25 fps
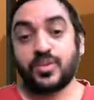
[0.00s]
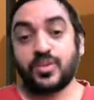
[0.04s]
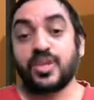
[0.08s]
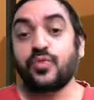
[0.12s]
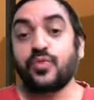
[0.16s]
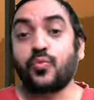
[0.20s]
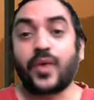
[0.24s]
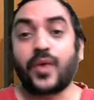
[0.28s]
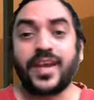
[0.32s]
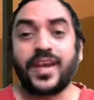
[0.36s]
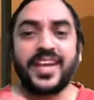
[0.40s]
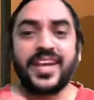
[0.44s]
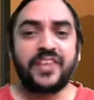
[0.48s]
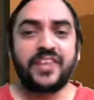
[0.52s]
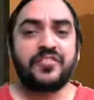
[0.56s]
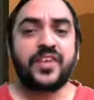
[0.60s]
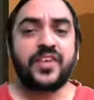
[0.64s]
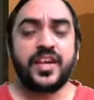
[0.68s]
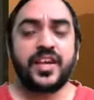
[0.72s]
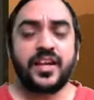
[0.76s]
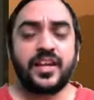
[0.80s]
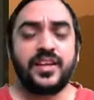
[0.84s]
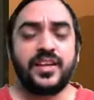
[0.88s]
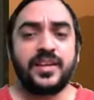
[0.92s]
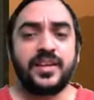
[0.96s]
Why
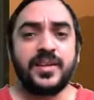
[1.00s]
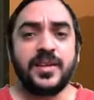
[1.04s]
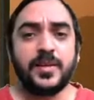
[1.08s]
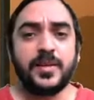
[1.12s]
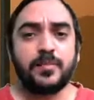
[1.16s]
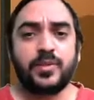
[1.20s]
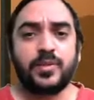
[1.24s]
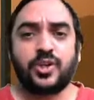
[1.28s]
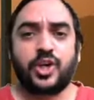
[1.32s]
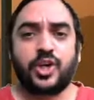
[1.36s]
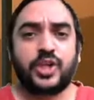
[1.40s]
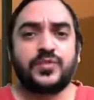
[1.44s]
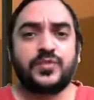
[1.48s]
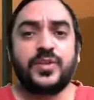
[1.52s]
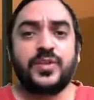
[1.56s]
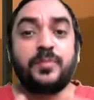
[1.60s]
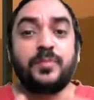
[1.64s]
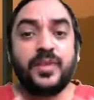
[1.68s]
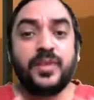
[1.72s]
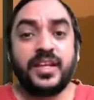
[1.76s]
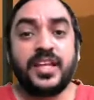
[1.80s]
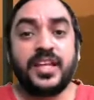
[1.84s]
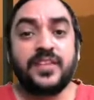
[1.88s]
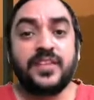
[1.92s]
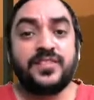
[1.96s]
FII? Because we
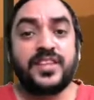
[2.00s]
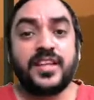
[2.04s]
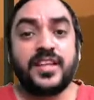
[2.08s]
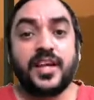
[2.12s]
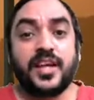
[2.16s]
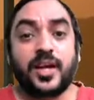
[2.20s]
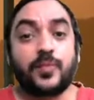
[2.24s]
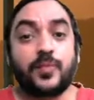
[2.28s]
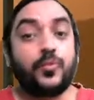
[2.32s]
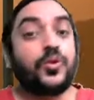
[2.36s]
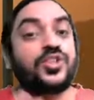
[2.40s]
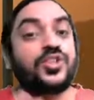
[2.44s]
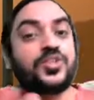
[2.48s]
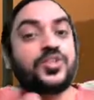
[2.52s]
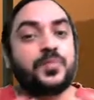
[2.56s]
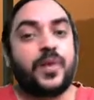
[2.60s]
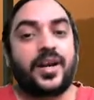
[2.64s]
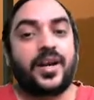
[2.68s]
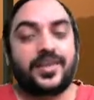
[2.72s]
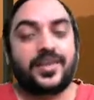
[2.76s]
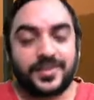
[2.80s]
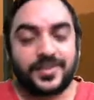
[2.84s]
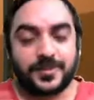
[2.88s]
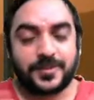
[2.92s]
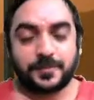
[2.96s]
believe they are more
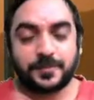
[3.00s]
smart.